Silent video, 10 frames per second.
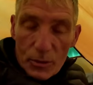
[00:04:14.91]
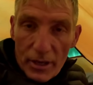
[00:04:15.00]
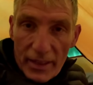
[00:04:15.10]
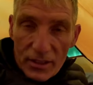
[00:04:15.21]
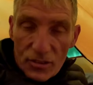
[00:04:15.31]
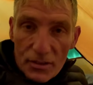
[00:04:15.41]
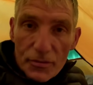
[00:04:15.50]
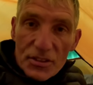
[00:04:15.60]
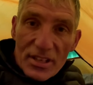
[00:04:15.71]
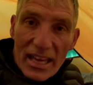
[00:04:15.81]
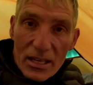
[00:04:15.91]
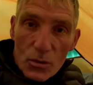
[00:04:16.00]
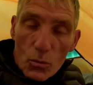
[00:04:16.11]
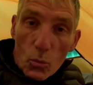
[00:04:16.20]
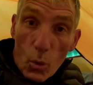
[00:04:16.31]
Right, that's it for
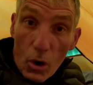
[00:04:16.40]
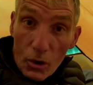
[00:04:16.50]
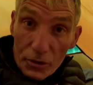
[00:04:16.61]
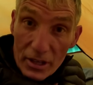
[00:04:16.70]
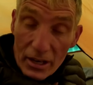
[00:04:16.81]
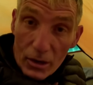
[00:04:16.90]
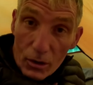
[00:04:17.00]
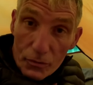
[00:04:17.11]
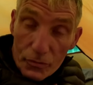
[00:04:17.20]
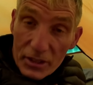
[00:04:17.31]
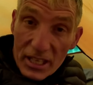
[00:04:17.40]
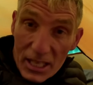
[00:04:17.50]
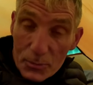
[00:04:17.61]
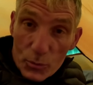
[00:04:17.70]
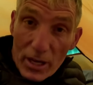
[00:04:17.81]
day one of the
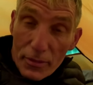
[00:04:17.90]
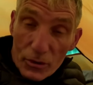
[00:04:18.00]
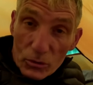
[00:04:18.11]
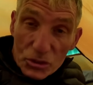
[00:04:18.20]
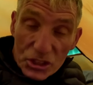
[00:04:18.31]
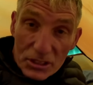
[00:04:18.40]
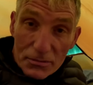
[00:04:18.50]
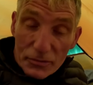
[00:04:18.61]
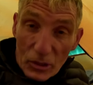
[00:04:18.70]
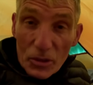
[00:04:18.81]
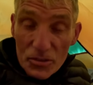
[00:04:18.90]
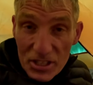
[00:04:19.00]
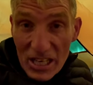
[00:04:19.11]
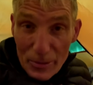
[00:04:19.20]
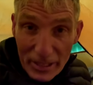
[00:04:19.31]
Cape Wrath Ultra
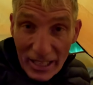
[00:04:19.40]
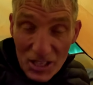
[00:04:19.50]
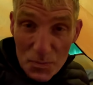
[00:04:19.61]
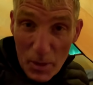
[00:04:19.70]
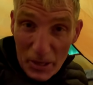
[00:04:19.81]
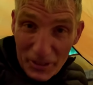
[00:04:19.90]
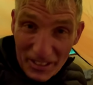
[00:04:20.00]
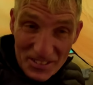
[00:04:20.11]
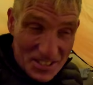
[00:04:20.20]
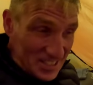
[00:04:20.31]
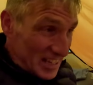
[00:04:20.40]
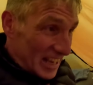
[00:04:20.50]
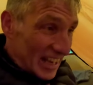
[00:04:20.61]
volunteering experience.